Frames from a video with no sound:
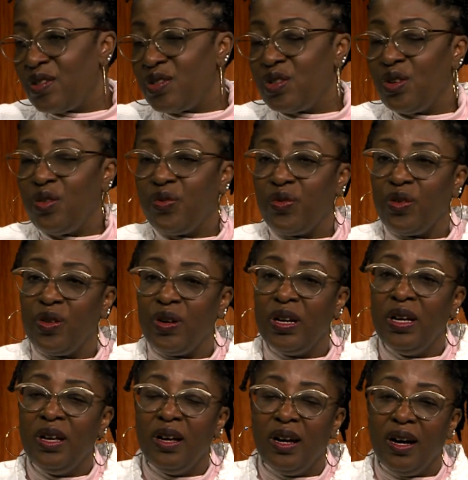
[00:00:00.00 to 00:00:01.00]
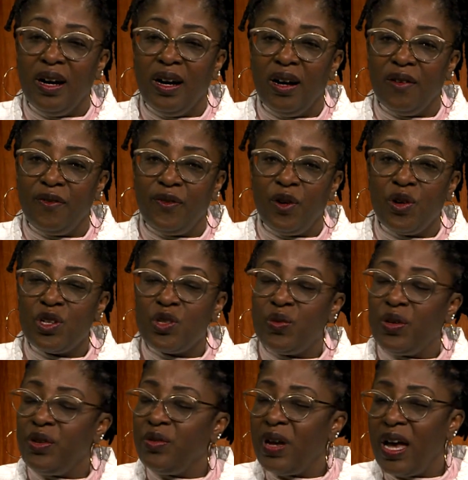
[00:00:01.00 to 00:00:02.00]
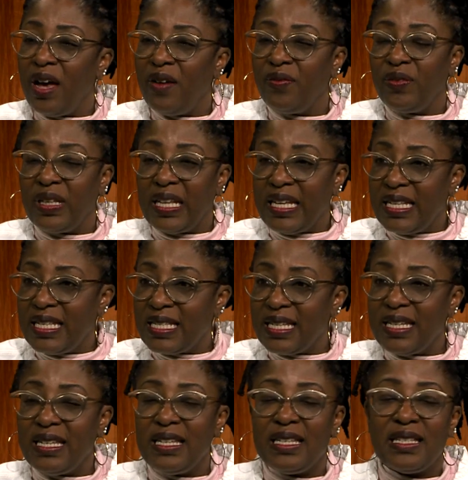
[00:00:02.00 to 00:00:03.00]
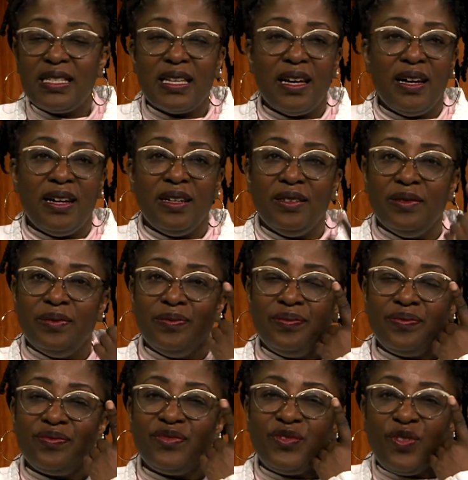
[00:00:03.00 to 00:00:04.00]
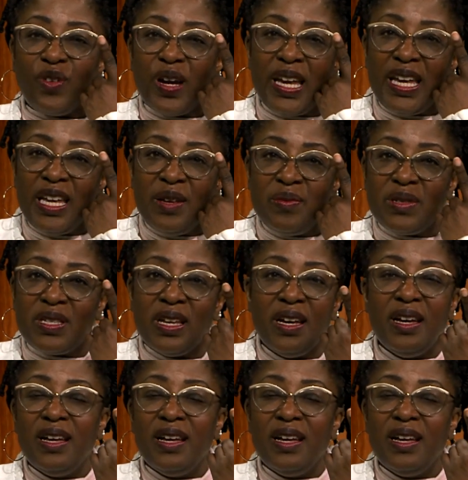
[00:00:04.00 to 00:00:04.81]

So for uh, folks, when you have lenses, um, frames,